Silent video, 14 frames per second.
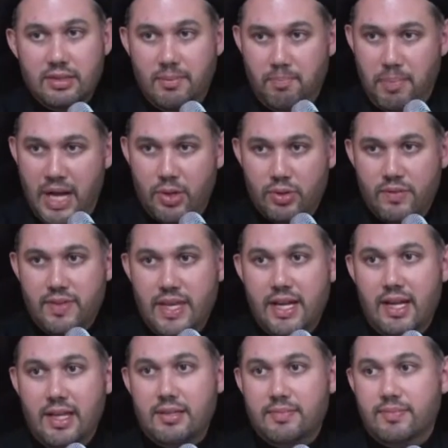power of that
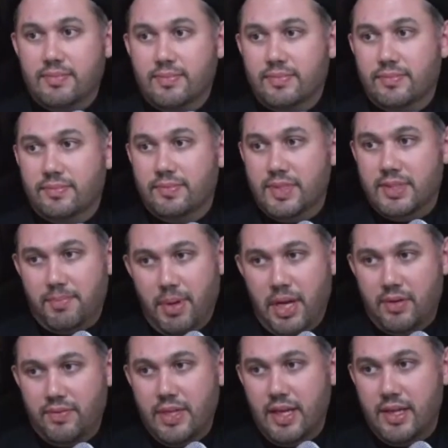alam is the power of
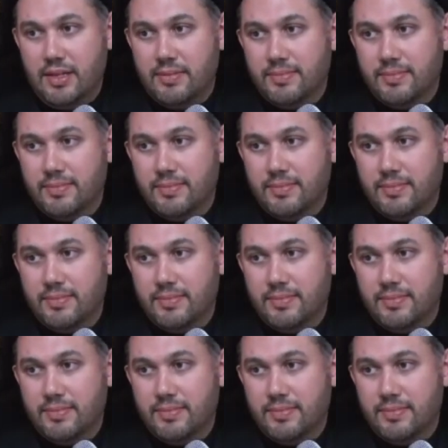the alam.